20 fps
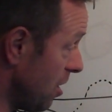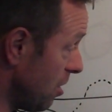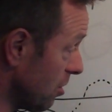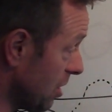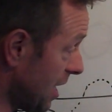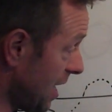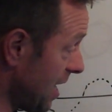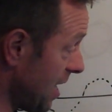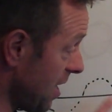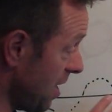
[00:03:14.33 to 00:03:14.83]

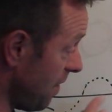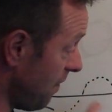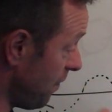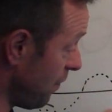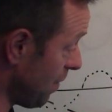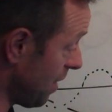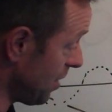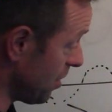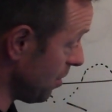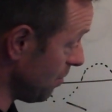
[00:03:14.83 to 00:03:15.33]
Okay? And
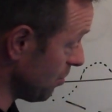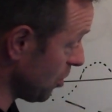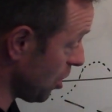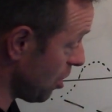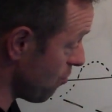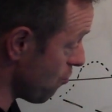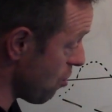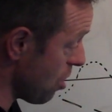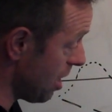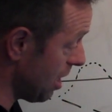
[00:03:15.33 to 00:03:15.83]
if you end up
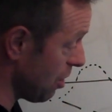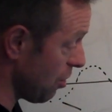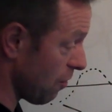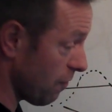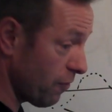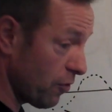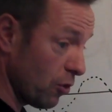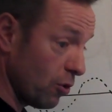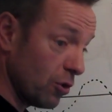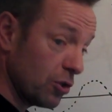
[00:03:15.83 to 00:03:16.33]
going really
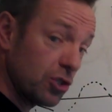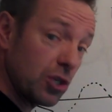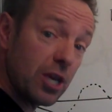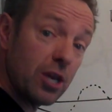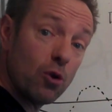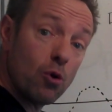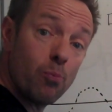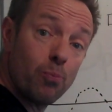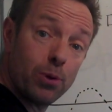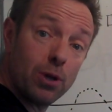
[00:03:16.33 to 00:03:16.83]
off course,
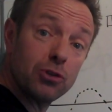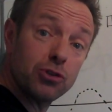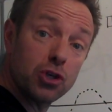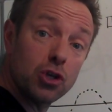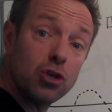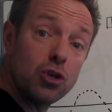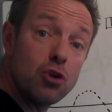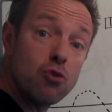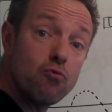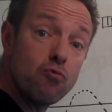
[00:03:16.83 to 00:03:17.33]
then it'll plot
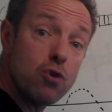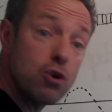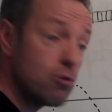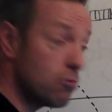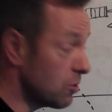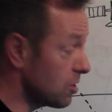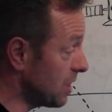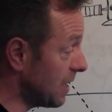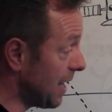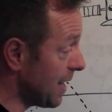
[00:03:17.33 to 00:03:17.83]
a new
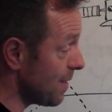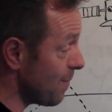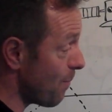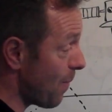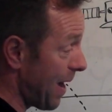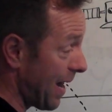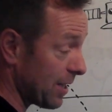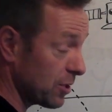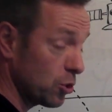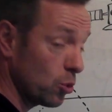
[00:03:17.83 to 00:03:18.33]
route to get you
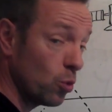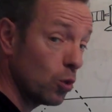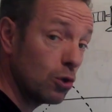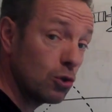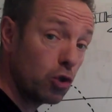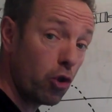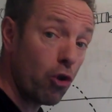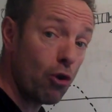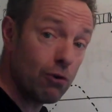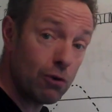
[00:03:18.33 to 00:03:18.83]
back
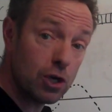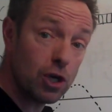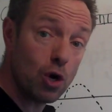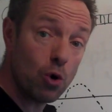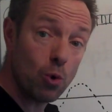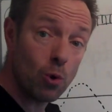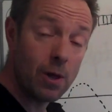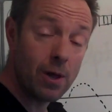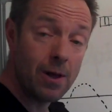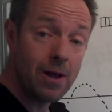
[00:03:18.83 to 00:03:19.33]
towards your
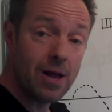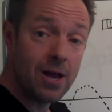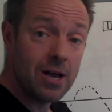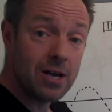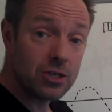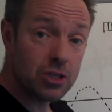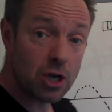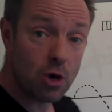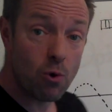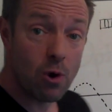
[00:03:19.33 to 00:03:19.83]
goal.
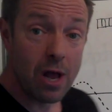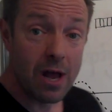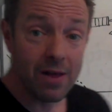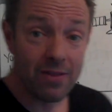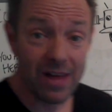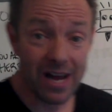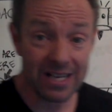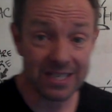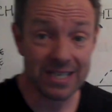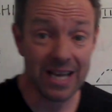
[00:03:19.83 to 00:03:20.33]
So
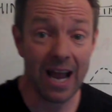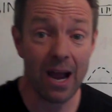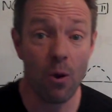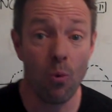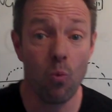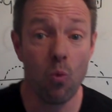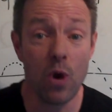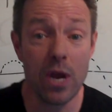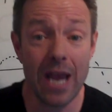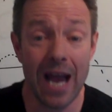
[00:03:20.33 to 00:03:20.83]
that's
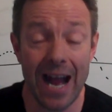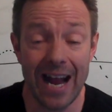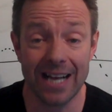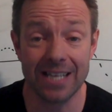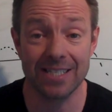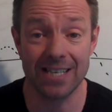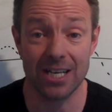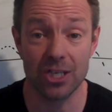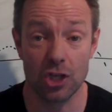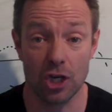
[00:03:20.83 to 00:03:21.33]
how we
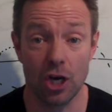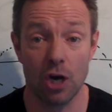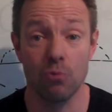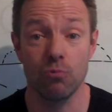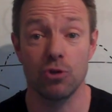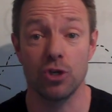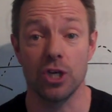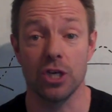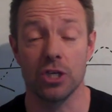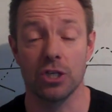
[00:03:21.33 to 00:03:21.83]
act as
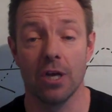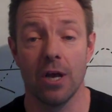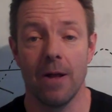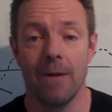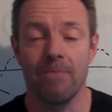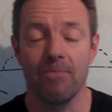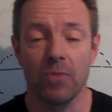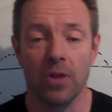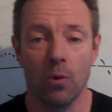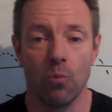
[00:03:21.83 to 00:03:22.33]
coaches.
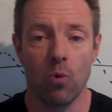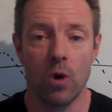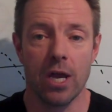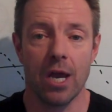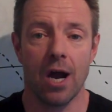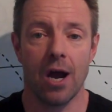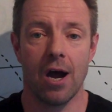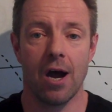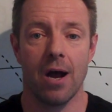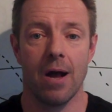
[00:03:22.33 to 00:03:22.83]

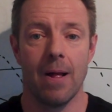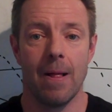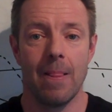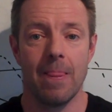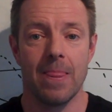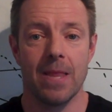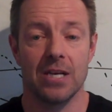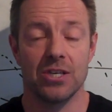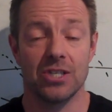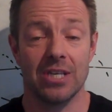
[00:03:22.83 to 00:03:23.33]
We are
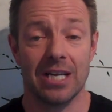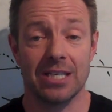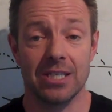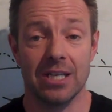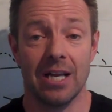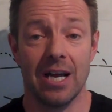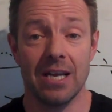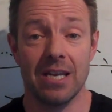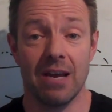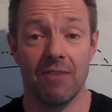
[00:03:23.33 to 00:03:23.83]

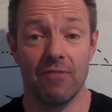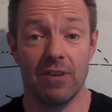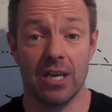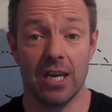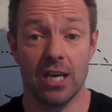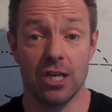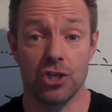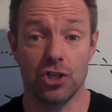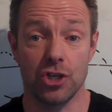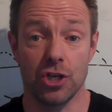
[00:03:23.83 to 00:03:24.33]
satellite
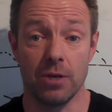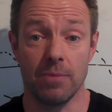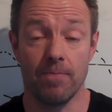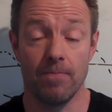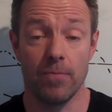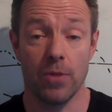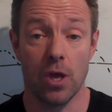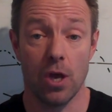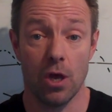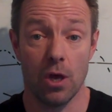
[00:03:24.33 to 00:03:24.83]
navigation.